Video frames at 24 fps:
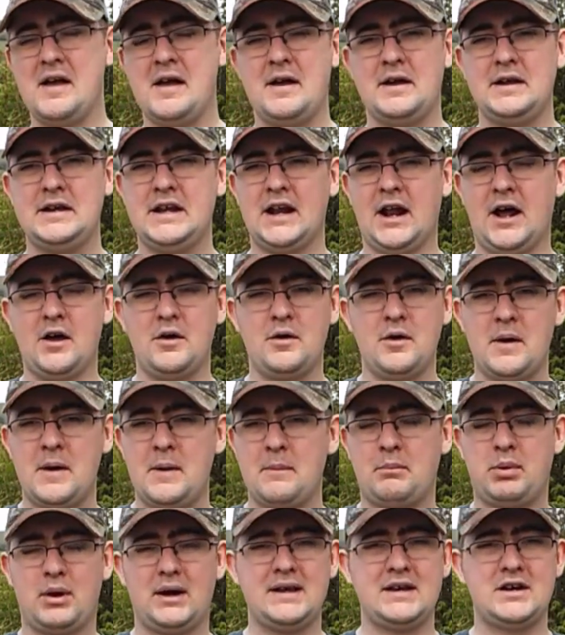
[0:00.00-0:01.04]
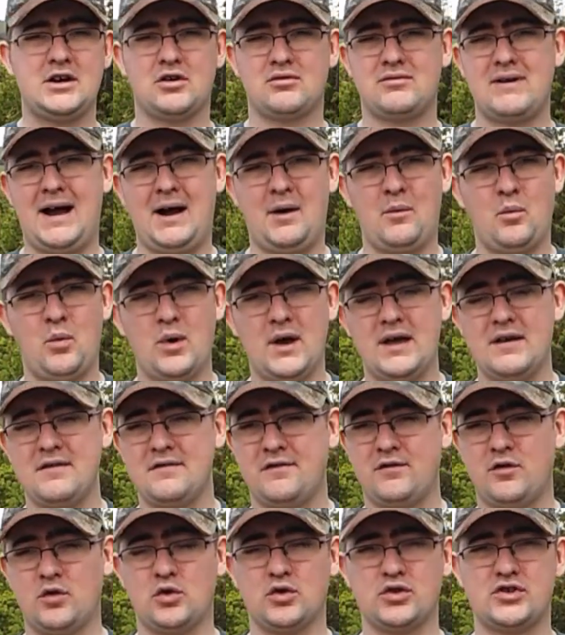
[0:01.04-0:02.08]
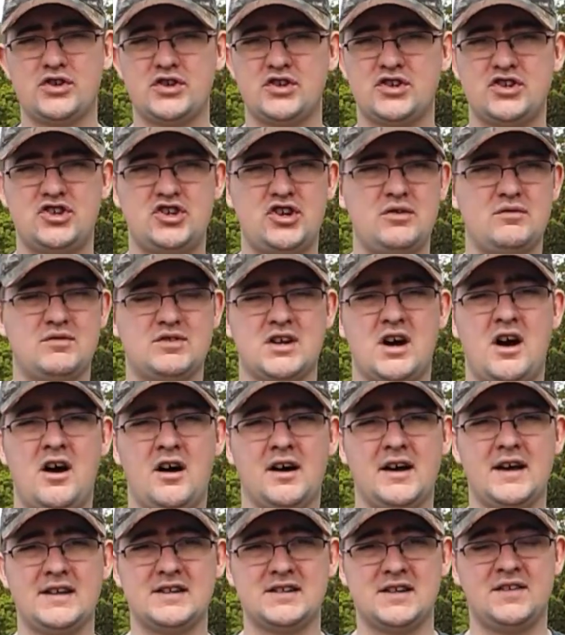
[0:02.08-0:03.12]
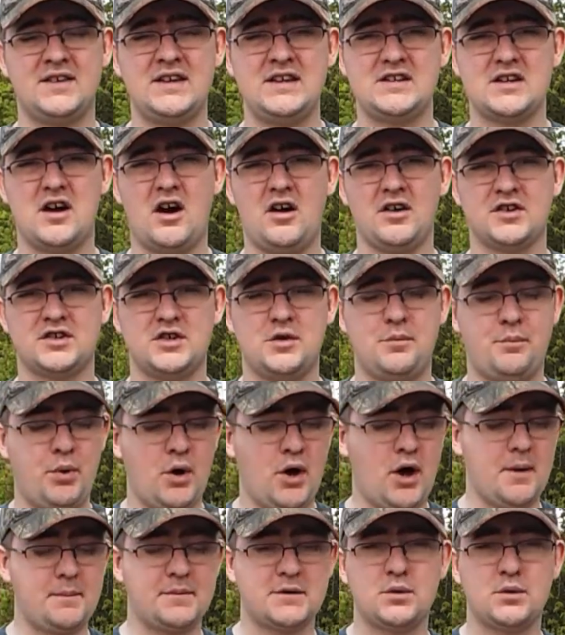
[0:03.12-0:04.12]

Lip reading: you know, plink around with or just shoot targets, these are superb.